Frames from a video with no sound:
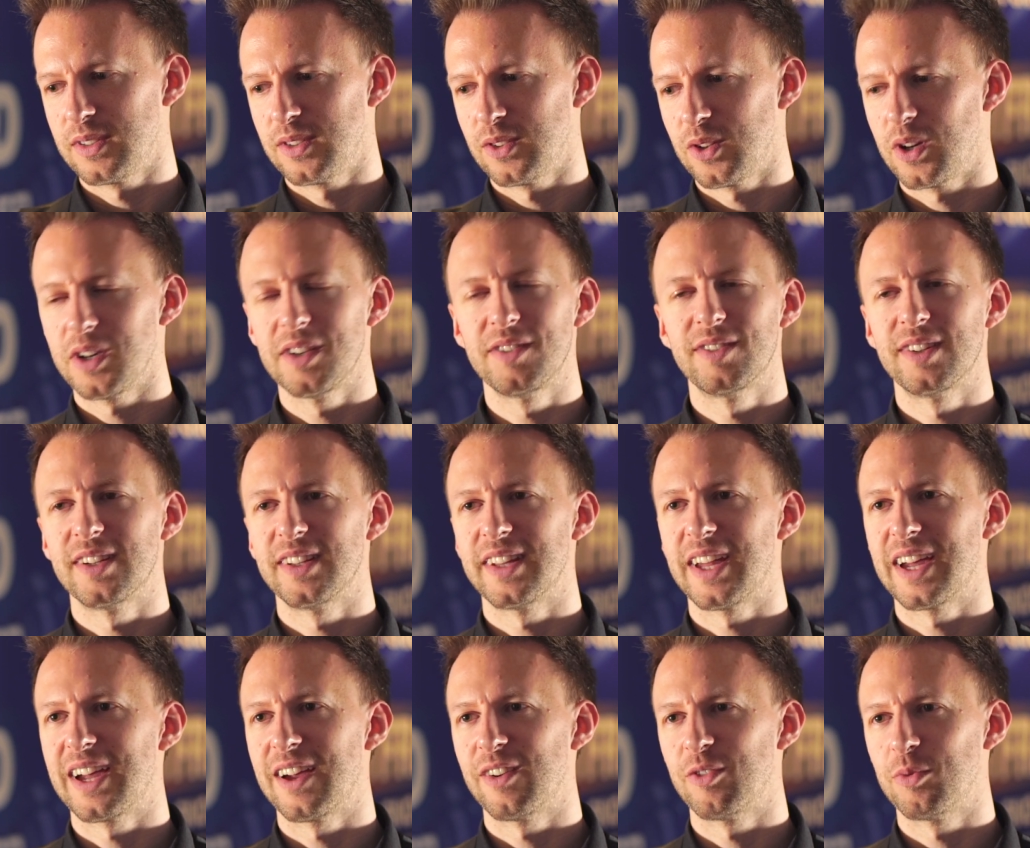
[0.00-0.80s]
not even at
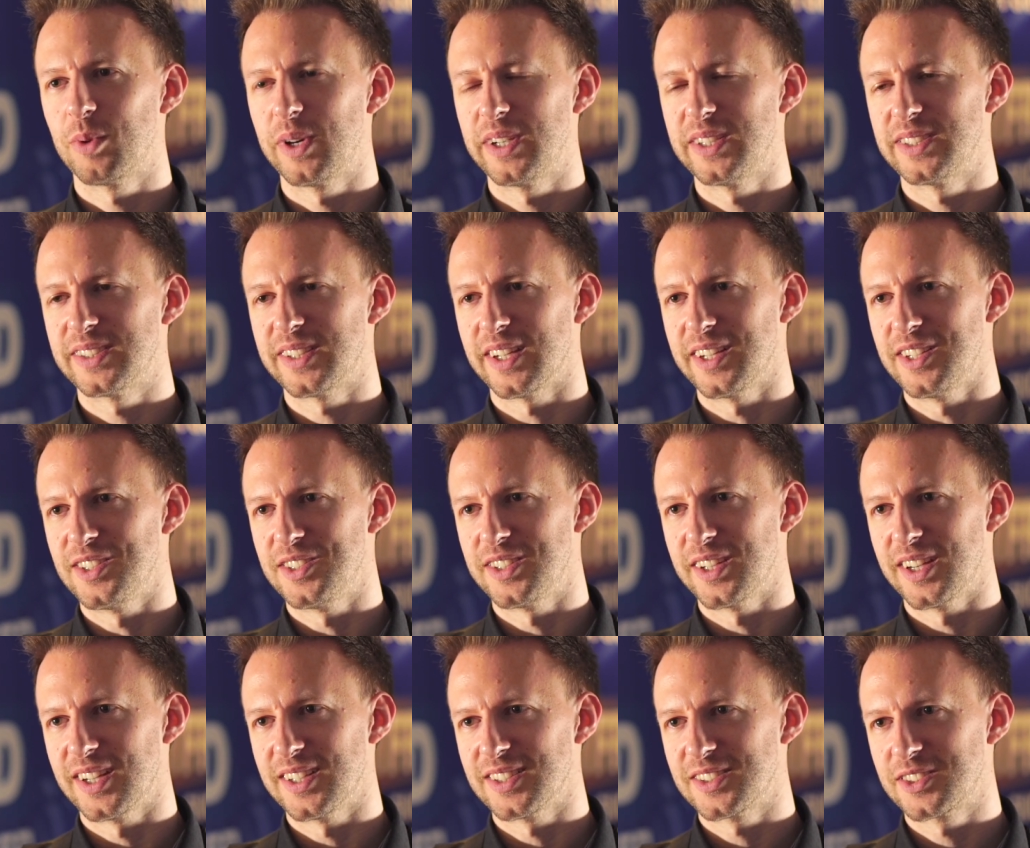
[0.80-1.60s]
the halfway
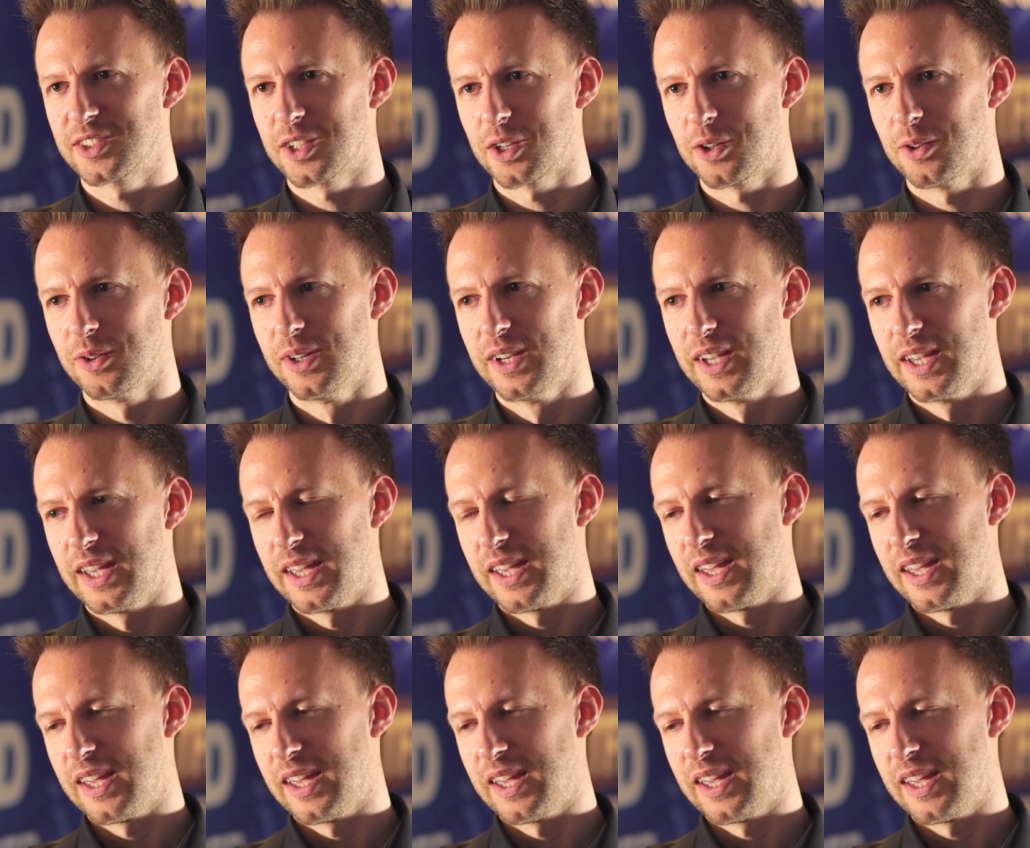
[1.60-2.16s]
stage yet. So